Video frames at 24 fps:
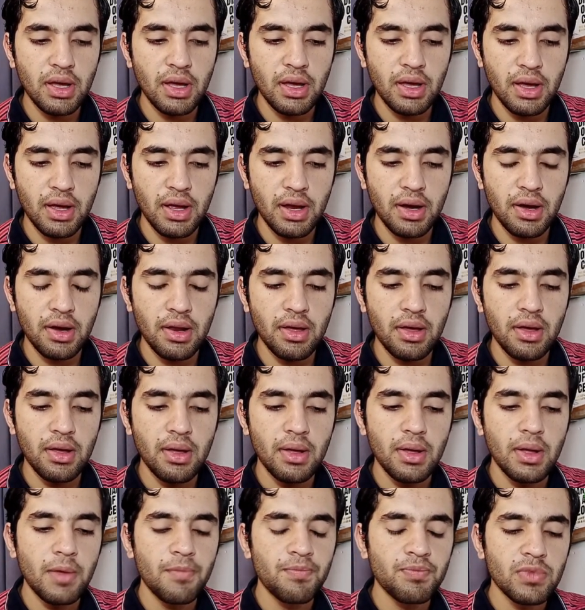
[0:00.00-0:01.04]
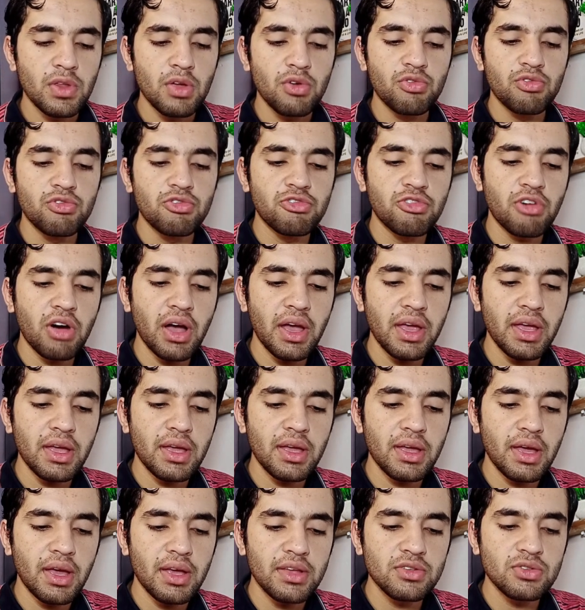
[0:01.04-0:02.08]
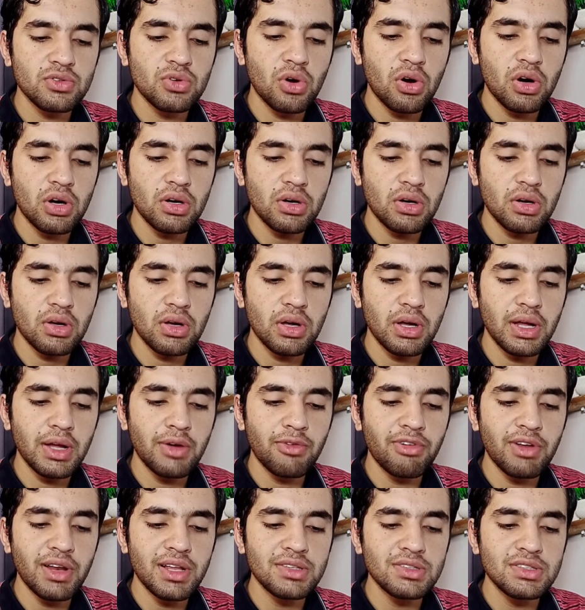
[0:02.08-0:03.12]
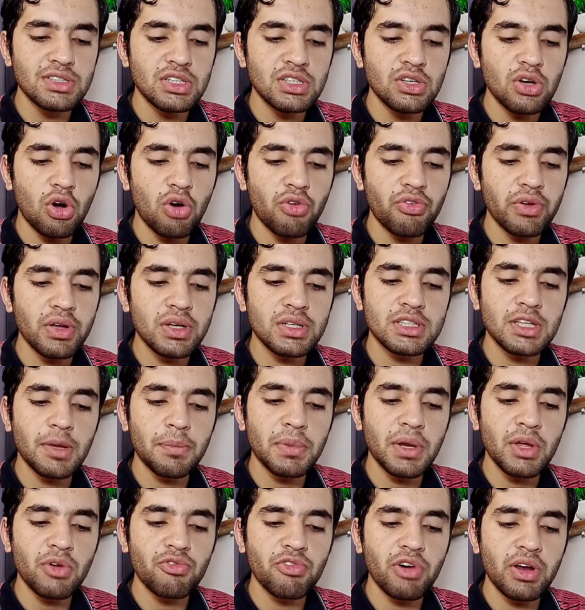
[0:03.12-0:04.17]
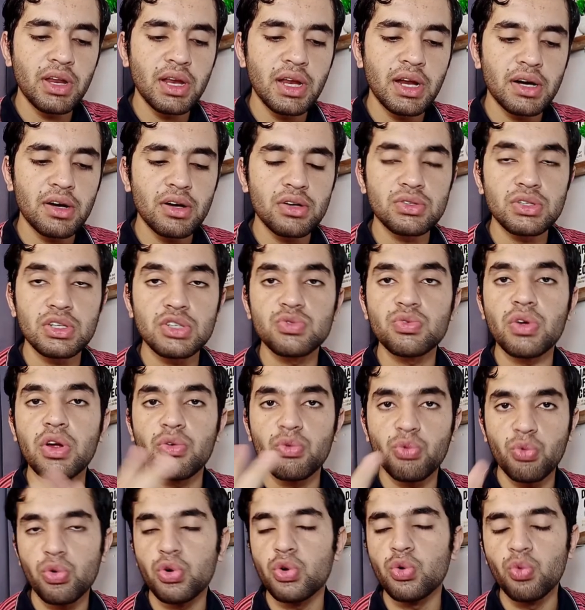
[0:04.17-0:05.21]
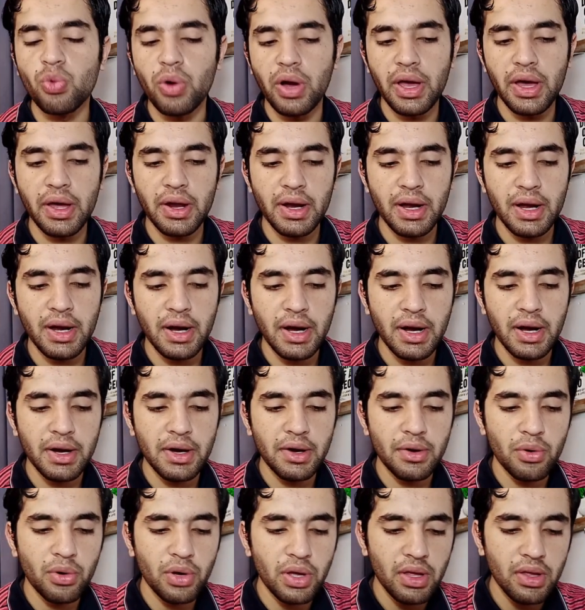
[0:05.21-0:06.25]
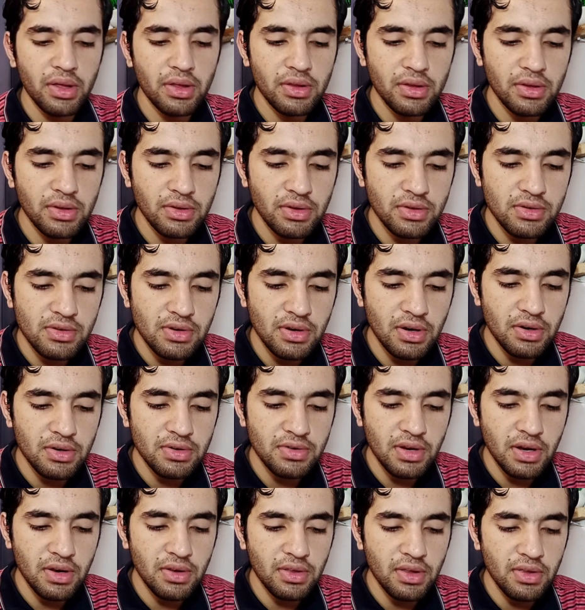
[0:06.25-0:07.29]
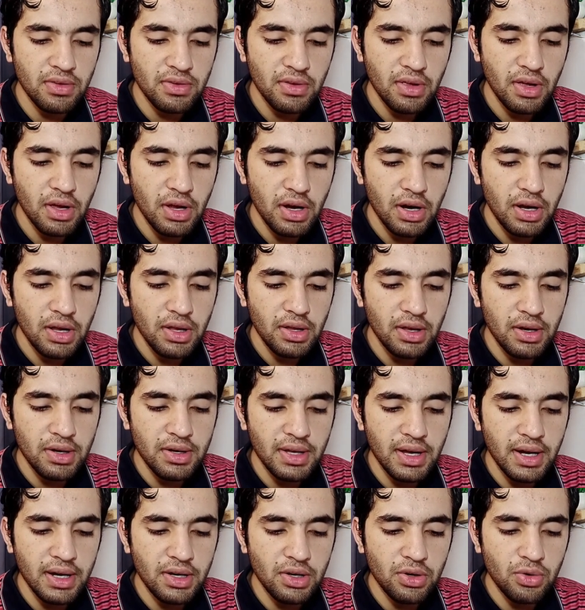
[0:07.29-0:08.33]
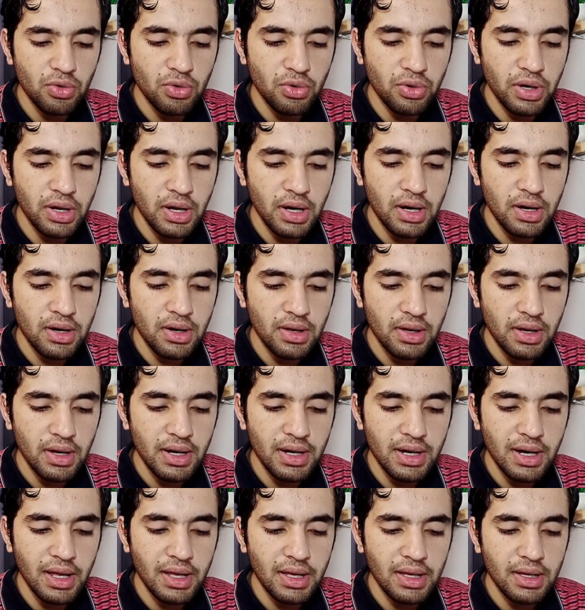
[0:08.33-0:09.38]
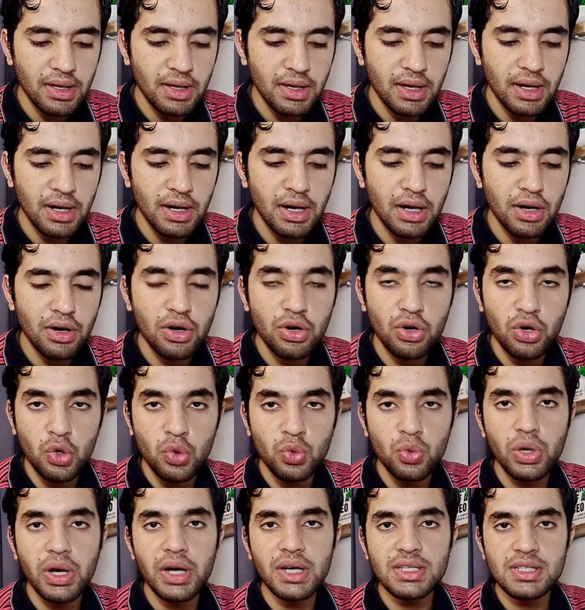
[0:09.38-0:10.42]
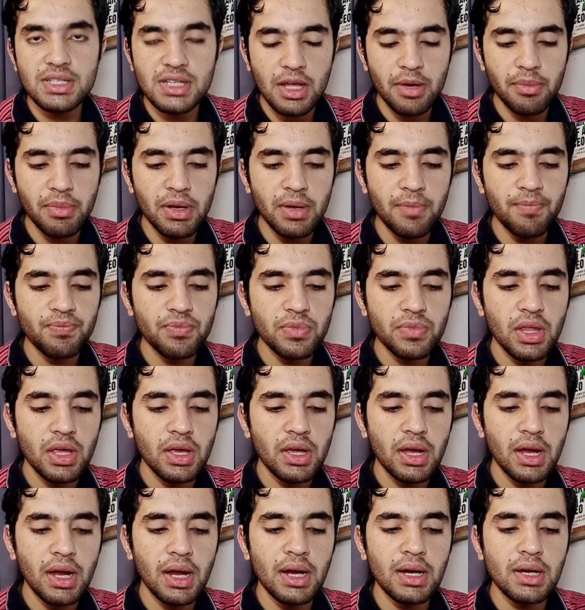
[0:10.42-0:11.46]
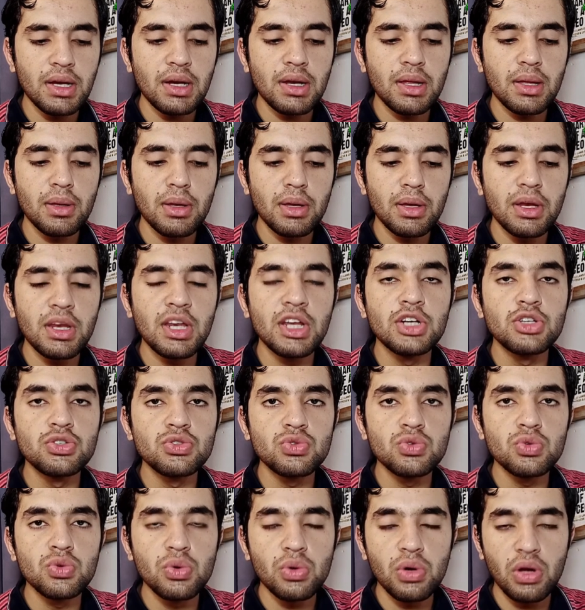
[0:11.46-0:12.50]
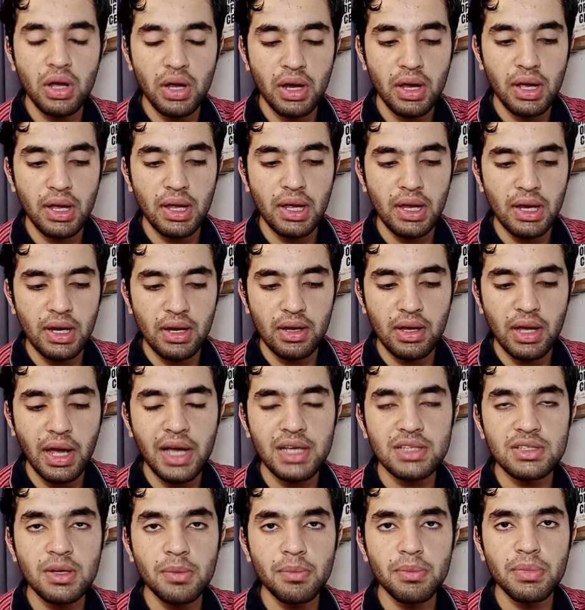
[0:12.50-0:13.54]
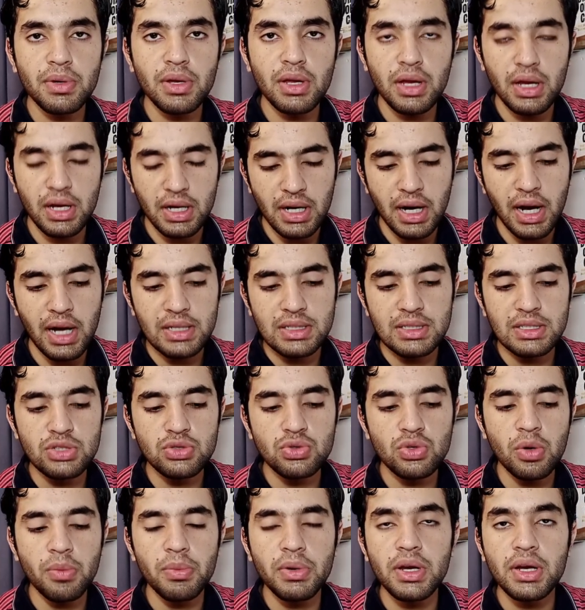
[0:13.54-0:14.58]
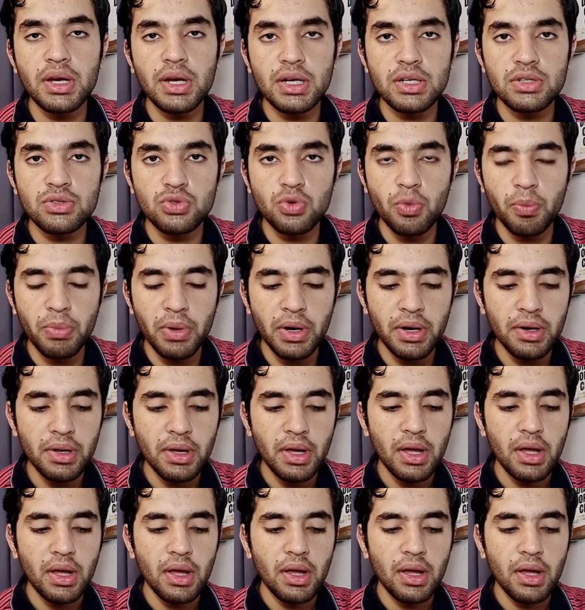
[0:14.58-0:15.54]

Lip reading: and Y has got a valency of accepting 1 electron. That's why 2Y are added. Okay, just understand this. It can donate it like to get stable. It needs to X needs to complete its duplet.